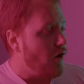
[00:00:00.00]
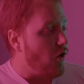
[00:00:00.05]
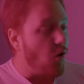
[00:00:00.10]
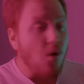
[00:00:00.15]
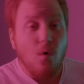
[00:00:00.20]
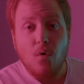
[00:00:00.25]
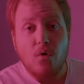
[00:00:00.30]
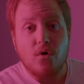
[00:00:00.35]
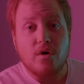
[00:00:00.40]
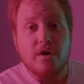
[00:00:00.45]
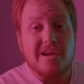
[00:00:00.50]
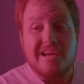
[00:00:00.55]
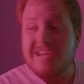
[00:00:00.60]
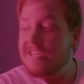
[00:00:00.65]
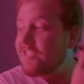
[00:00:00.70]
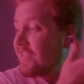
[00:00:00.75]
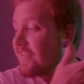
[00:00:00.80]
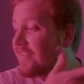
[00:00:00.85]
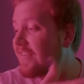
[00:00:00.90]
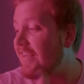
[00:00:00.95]
or
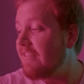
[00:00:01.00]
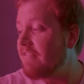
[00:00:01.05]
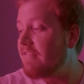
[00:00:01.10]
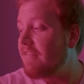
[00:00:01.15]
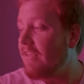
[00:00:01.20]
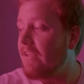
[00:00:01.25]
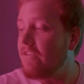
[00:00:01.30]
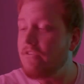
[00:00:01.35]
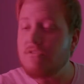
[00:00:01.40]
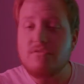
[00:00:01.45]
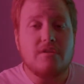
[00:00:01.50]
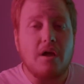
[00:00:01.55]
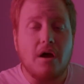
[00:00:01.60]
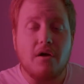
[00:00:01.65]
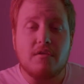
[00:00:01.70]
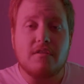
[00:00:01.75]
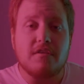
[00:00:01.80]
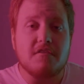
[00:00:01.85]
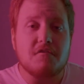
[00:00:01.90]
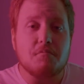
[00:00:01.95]
just continue
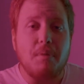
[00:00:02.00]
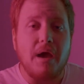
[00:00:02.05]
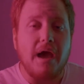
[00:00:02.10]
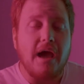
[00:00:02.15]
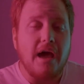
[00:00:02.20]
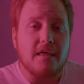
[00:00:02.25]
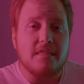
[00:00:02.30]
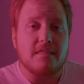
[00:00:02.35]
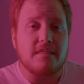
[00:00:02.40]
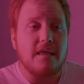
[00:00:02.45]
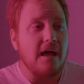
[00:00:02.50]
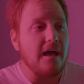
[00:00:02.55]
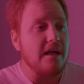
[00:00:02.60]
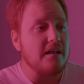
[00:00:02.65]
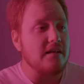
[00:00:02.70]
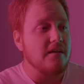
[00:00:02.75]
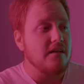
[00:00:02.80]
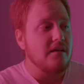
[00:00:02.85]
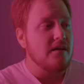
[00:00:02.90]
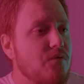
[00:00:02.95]
down this path
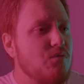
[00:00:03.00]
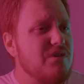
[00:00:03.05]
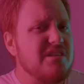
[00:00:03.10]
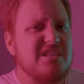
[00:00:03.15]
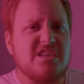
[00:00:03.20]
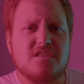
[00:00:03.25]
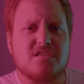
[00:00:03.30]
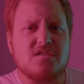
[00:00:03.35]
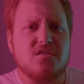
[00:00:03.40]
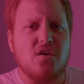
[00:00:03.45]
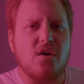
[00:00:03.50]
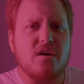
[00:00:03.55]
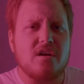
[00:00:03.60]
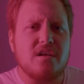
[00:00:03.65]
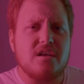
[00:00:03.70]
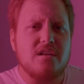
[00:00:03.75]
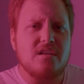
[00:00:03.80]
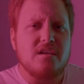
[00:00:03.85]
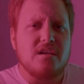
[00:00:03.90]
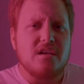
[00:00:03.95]
that we just
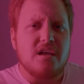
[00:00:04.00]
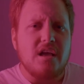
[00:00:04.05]
started.